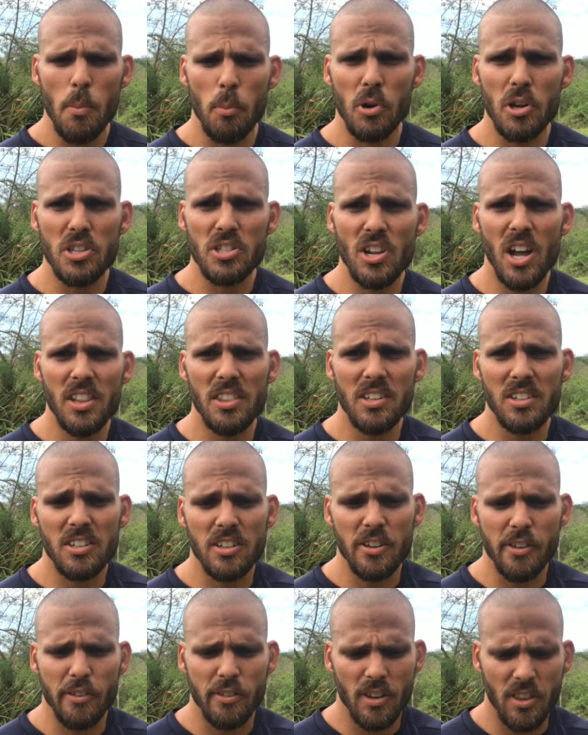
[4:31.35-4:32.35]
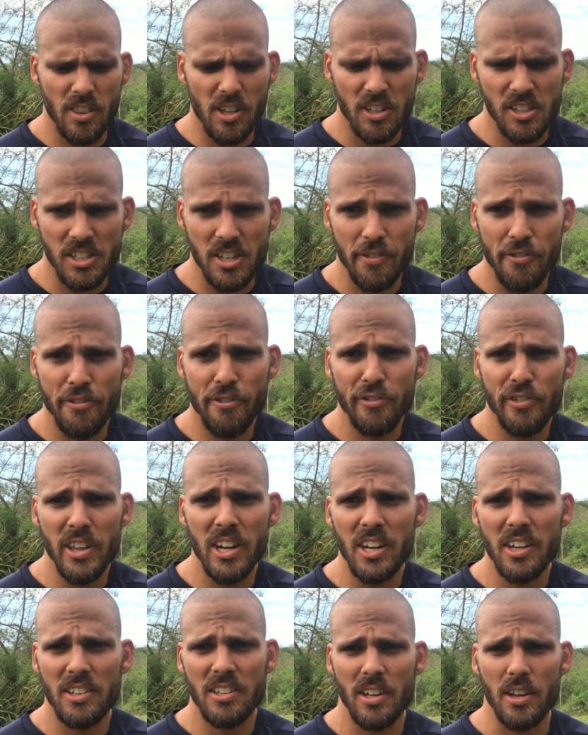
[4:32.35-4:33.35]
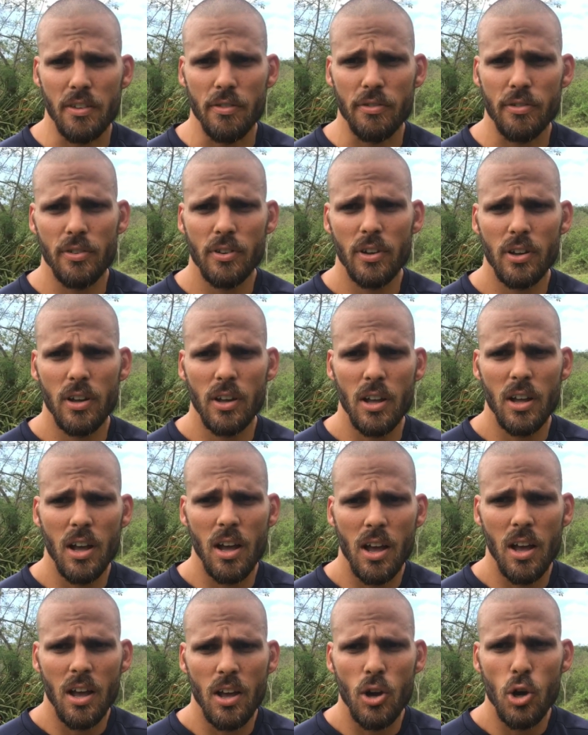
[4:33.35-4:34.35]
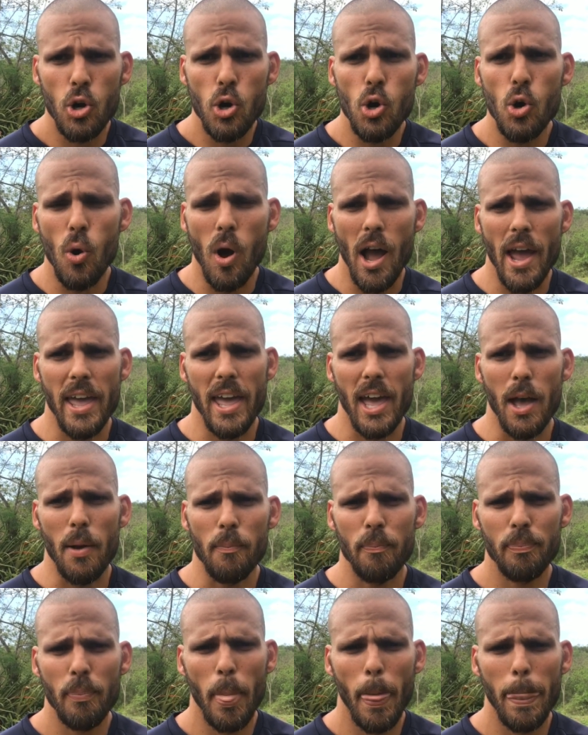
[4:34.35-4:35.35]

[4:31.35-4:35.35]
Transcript: but it's not the definitive who I am.